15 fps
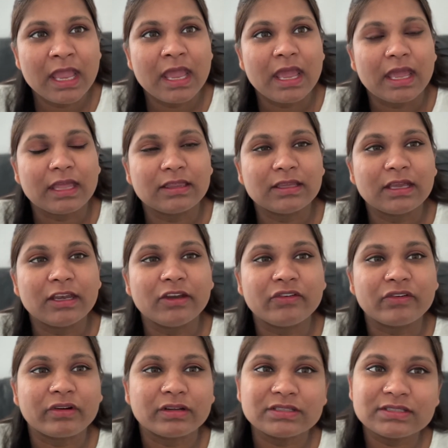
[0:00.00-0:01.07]
and then
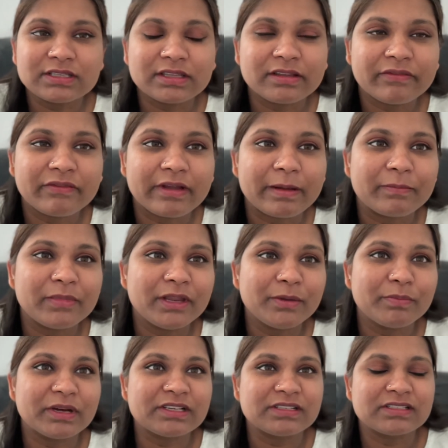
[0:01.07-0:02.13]
it runs in the family,
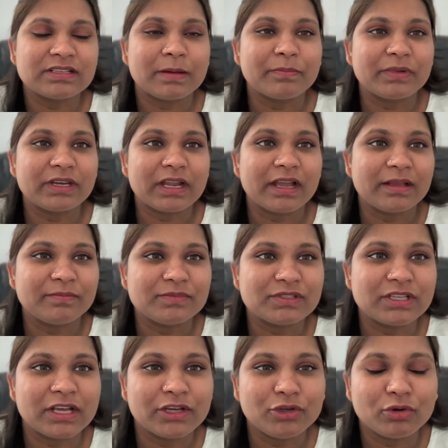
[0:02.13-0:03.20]
but
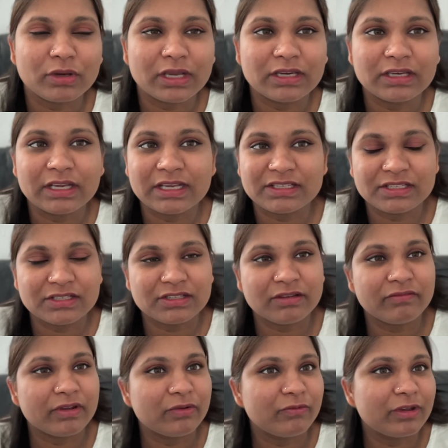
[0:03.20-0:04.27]
sometimes you can get it
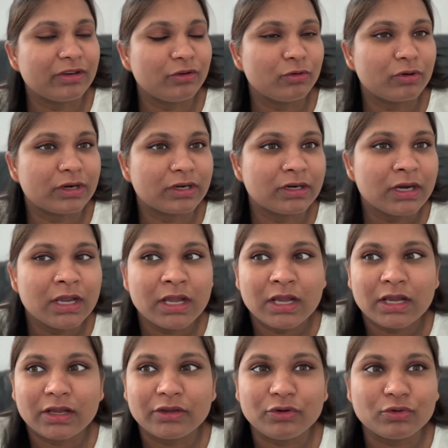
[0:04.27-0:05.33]
even when
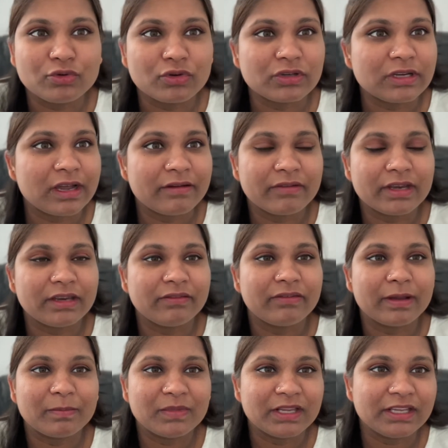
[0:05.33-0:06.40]
you don't have any
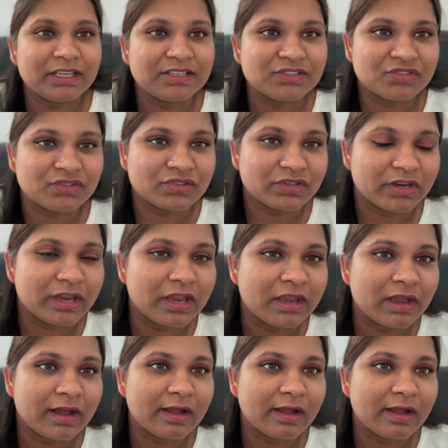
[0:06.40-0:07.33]
family history.